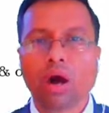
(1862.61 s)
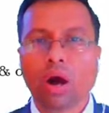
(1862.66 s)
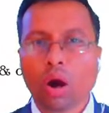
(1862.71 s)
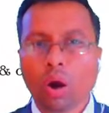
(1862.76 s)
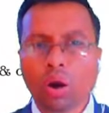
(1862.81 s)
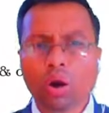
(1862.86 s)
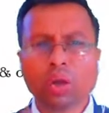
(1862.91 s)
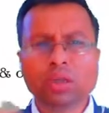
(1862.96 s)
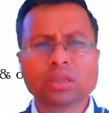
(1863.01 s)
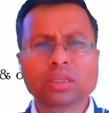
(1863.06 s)

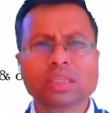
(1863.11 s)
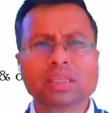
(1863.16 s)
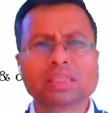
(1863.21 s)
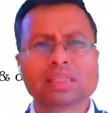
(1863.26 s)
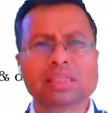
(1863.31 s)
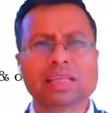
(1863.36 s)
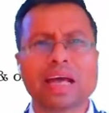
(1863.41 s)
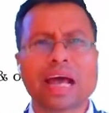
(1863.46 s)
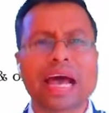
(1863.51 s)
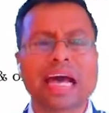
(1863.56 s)
All
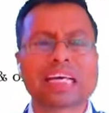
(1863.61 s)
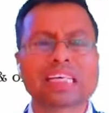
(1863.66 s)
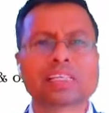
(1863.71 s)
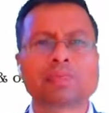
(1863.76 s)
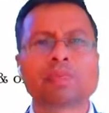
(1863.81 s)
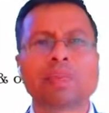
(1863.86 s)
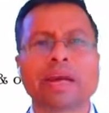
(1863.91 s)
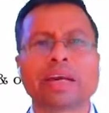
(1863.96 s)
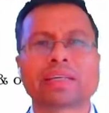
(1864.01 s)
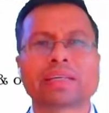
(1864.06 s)
these
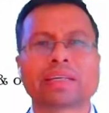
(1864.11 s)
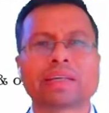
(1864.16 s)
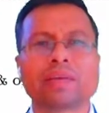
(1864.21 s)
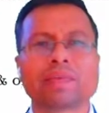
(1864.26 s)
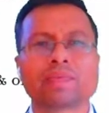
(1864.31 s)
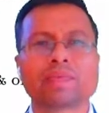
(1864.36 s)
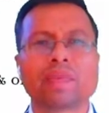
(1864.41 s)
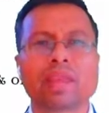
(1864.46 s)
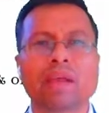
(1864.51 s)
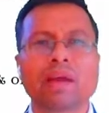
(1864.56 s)
aspects
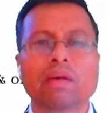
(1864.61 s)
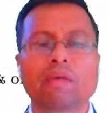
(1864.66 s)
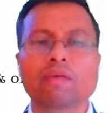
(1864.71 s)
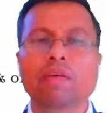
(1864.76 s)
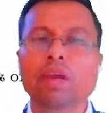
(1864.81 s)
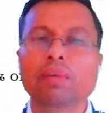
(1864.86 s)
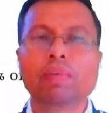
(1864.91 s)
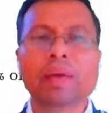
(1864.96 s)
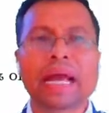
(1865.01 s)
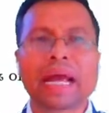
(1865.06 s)

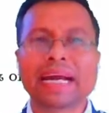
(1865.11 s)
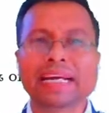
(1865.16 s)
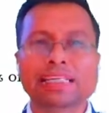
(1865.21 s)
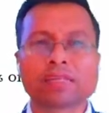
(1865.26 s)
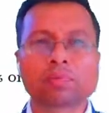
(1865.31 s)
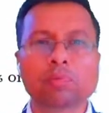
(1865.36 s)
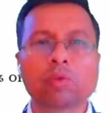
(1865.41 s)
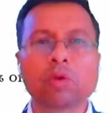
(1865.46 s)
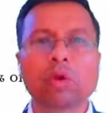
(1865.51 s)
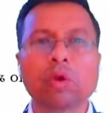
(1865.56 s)
will be
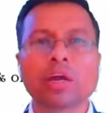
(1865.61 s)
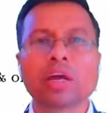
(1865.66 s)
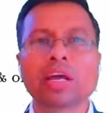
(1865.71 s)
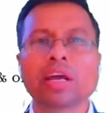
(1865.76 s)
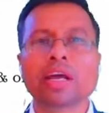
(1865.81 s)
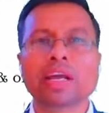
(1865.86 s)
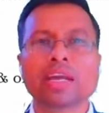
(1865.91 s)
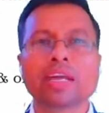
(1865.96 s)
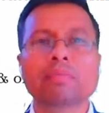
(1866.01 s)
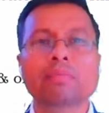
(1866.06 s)
explored
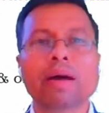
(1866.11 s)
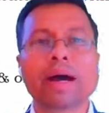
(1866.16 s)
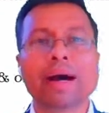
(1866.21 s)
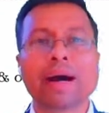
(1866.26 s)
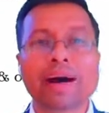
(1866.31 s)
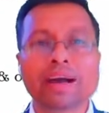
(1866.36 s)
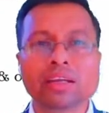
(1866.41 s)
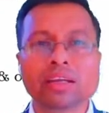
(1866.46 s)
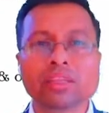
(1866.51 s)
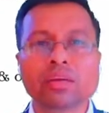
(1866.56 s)
in my
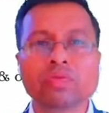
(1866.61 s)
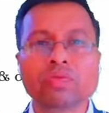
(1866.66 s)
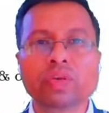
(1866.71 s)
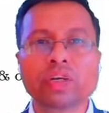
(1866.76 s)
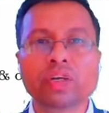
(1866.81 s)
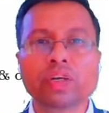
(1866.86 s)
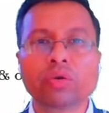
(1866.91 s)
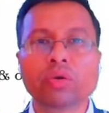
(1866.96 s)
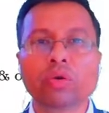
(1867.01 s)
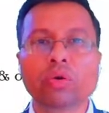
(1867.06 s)
another
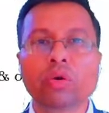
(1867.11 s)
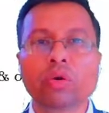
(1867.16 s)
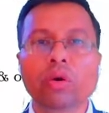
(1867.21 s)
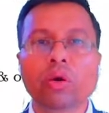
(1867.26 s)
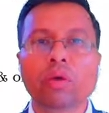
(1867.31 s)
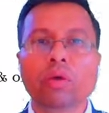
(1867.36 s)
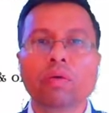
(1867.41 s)
video,